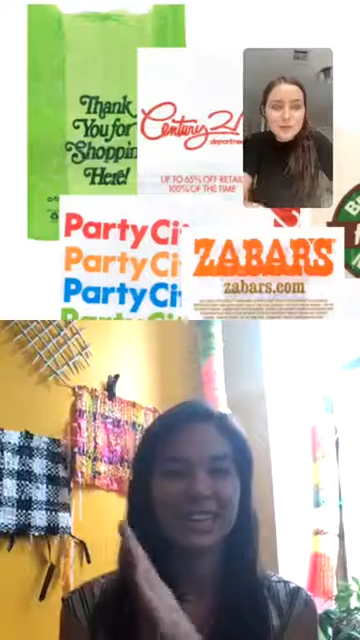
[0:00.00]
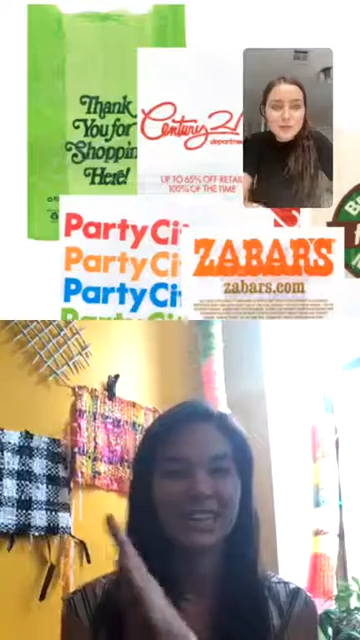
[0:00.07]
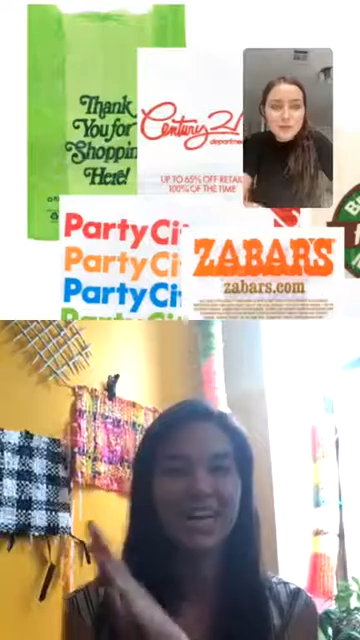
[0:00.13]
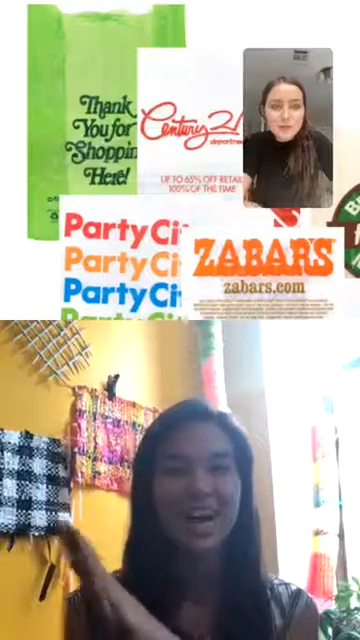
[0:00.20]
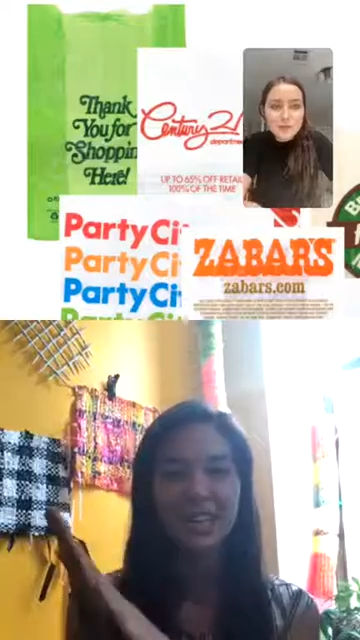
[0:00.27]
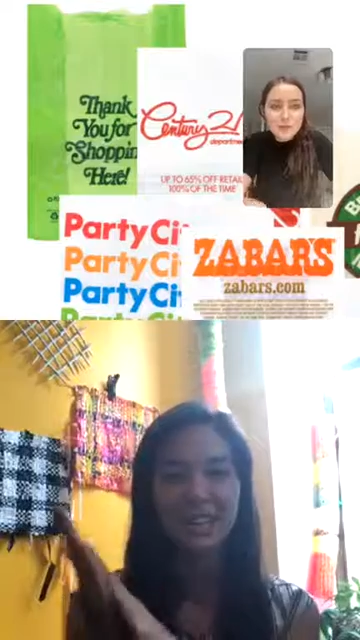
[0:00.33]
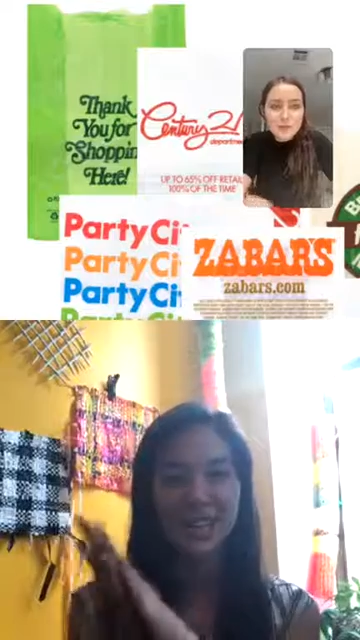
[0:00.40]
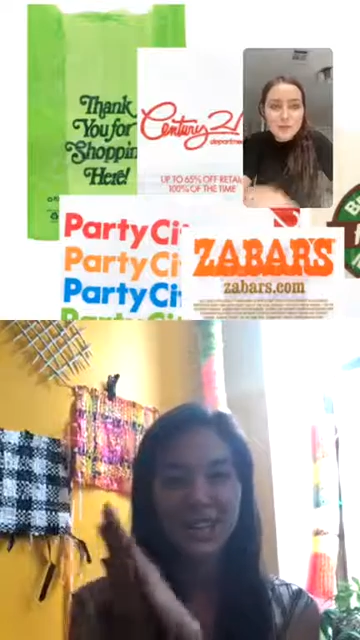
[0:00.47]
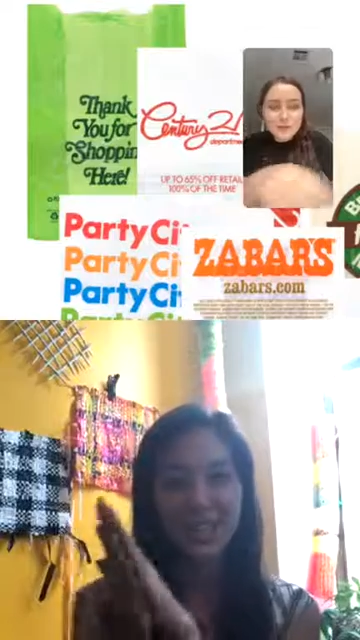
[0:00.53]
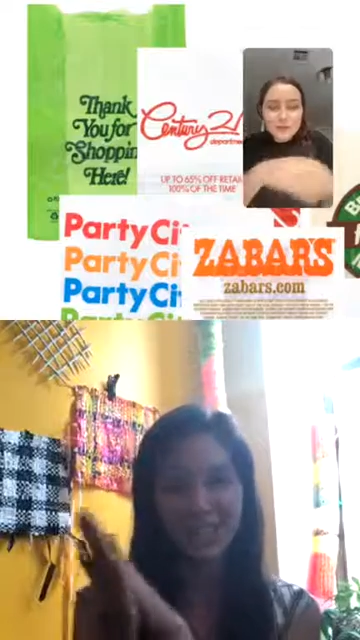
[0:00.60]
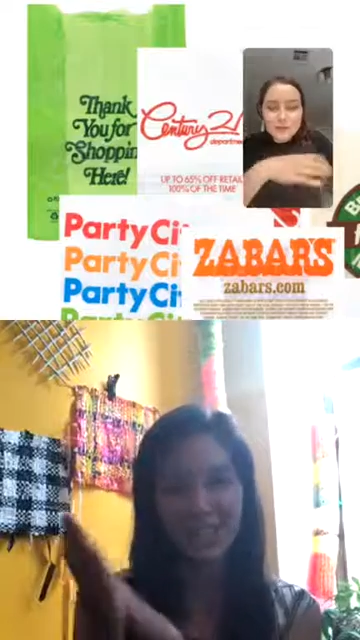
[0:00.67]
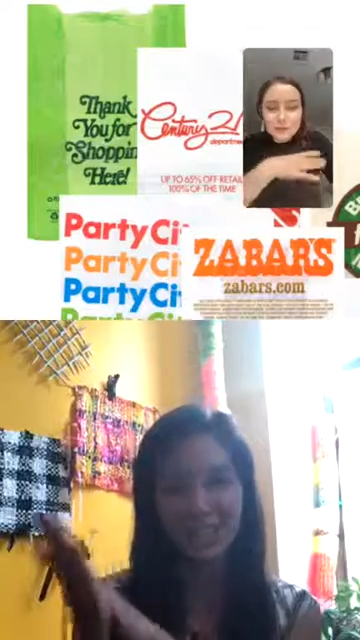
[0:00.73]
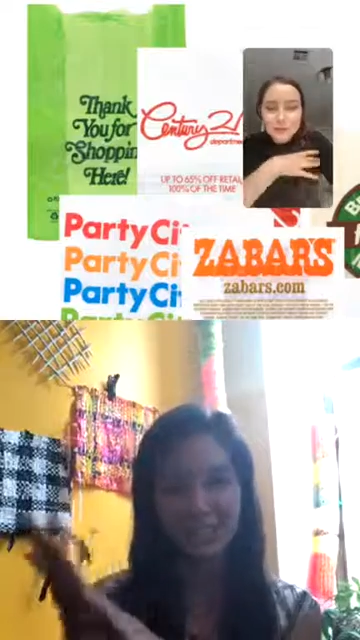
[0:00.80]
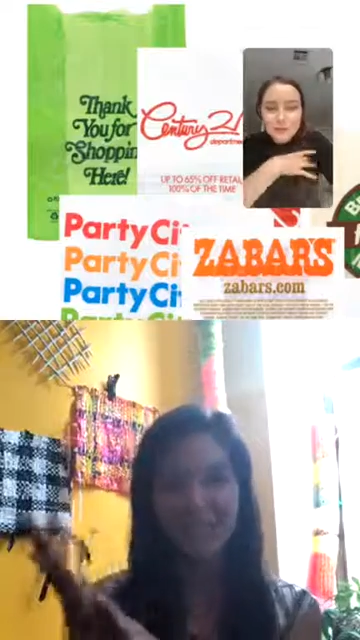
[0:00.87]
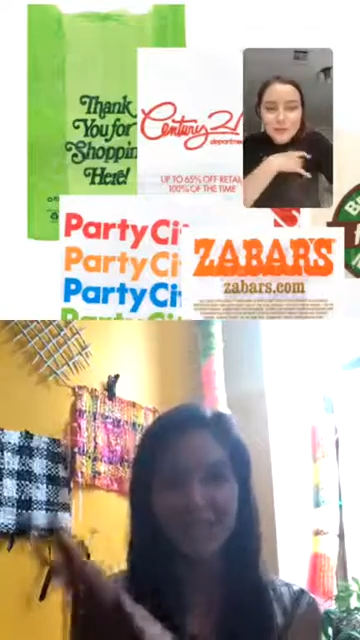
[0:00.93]
touch it and
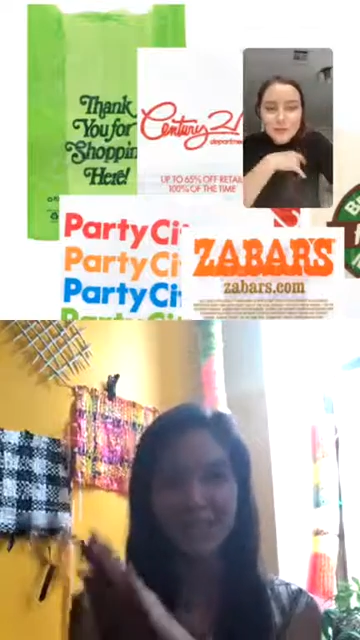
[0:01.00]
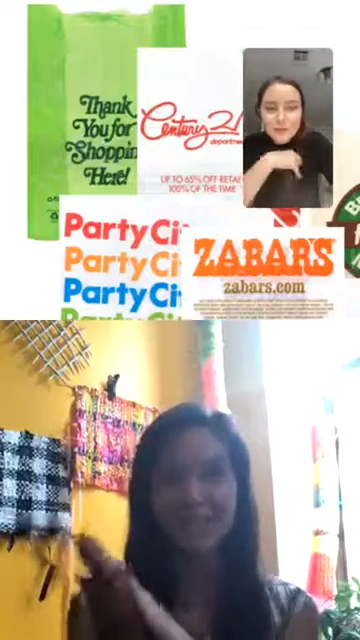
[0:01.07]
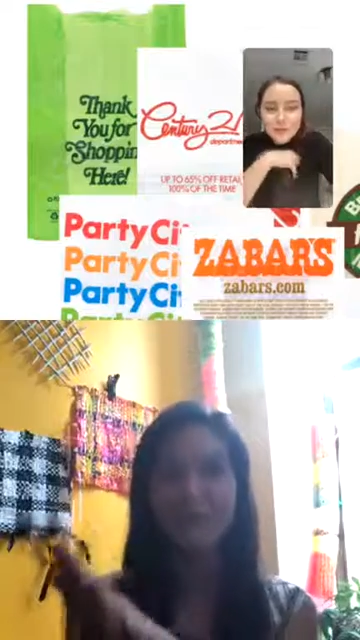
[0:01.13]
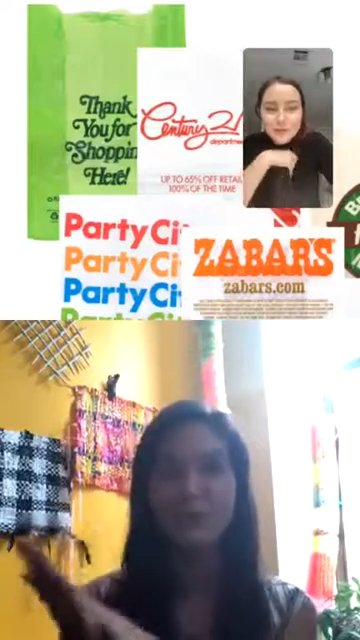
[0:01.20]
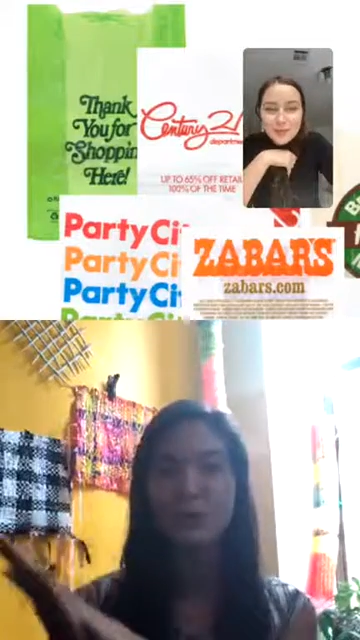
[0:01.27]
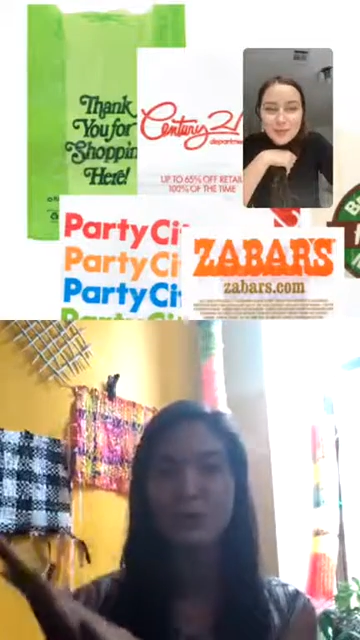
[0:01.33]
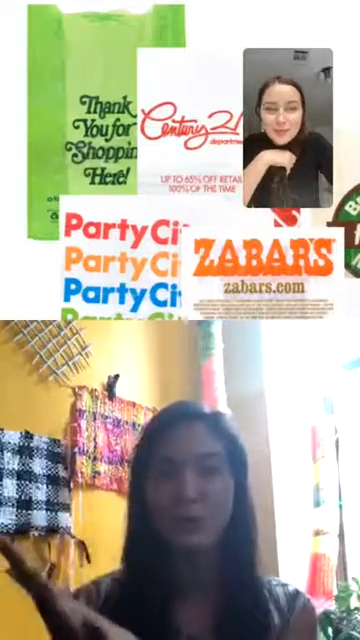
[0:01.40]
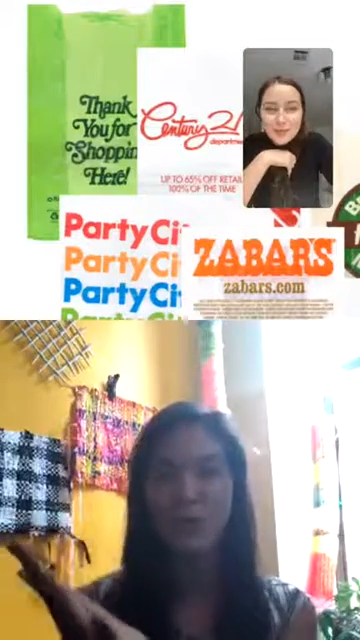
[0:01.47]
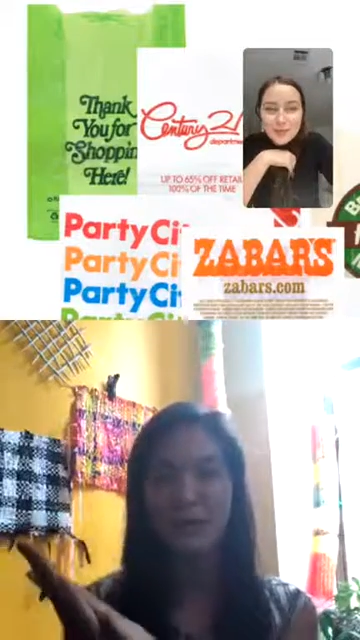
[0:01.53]
I'll be like, ooh,